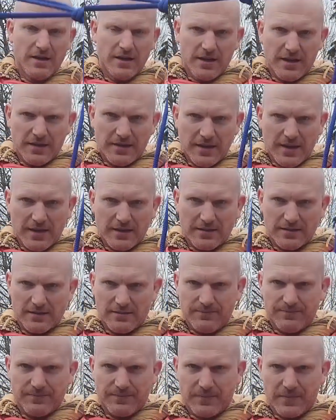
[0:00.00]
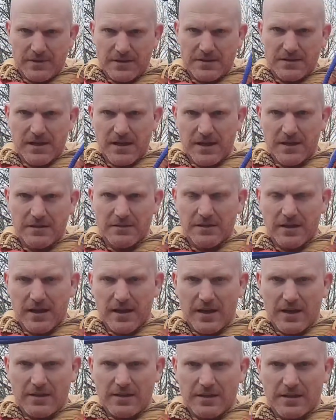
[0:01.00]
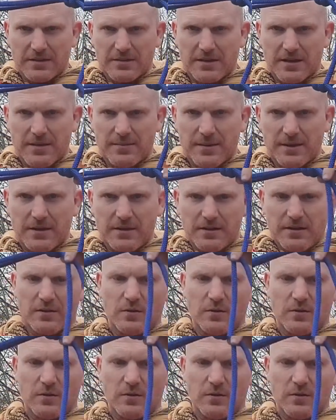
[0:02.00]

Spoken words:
And that tail end that's coming, it